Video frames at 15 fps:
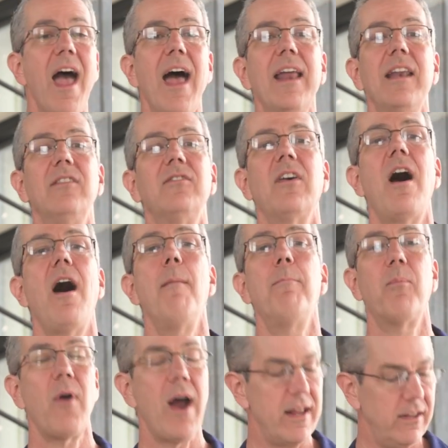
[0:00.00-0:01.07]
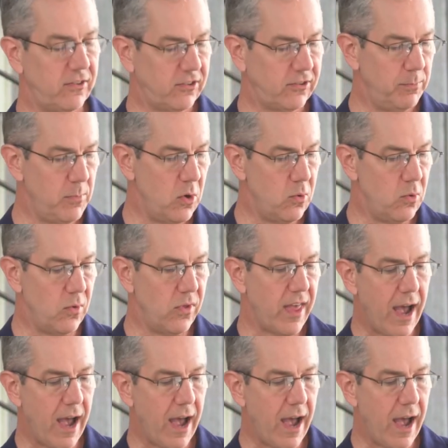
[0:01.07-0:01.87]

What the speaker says: and it's upright smooth,